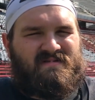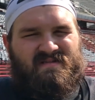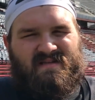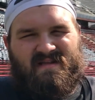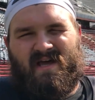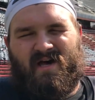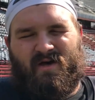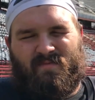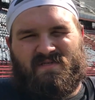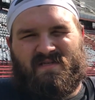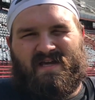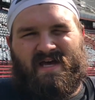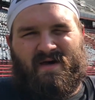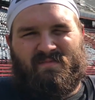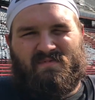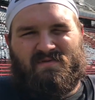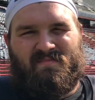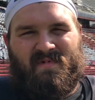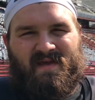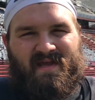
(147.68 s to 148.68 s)

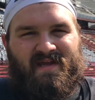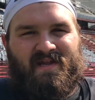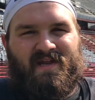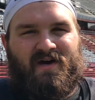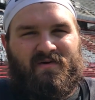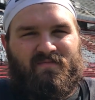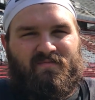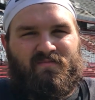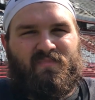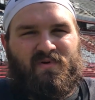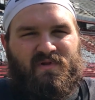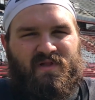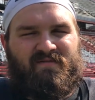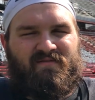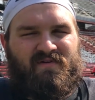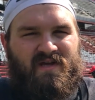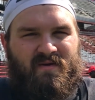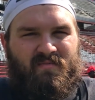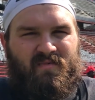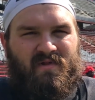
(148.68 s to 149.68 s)
helps me, believe
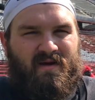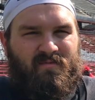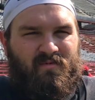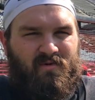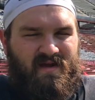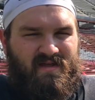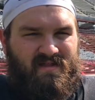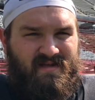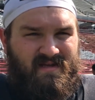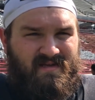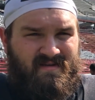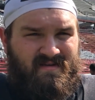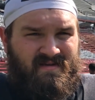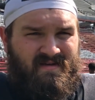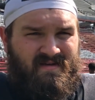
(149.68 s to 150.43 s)
in him a lot more, I think.